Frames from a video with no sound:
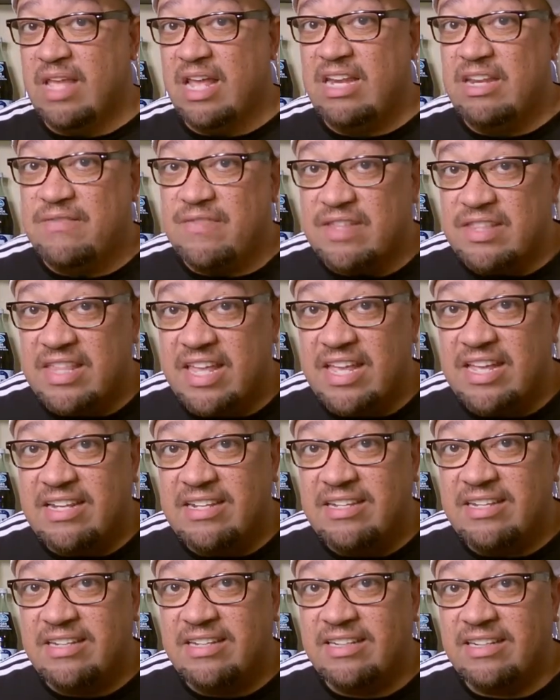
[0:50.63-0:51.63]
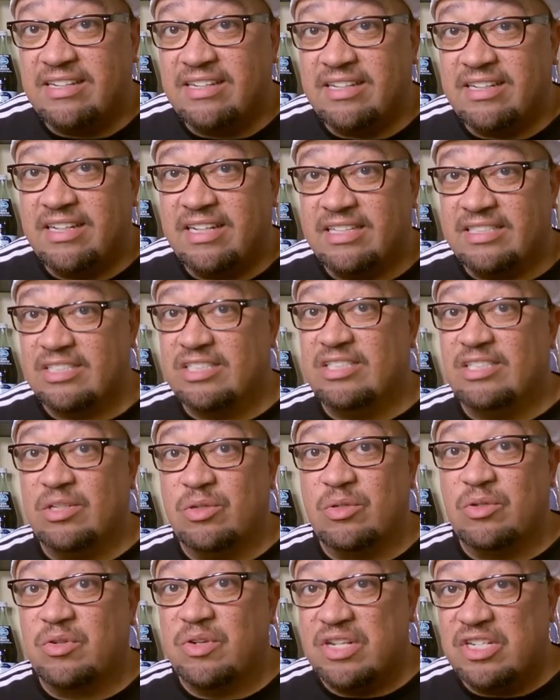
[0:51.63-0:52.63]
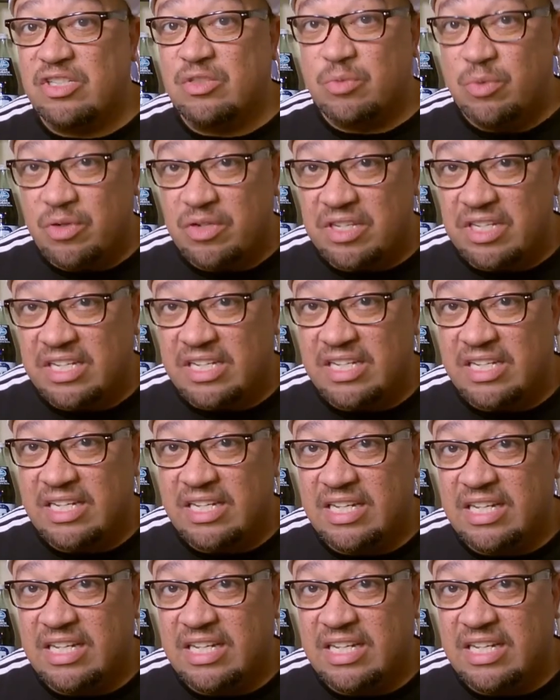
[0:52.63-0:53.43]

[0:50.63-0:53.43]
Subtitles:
And even then, it's still cringeworthy.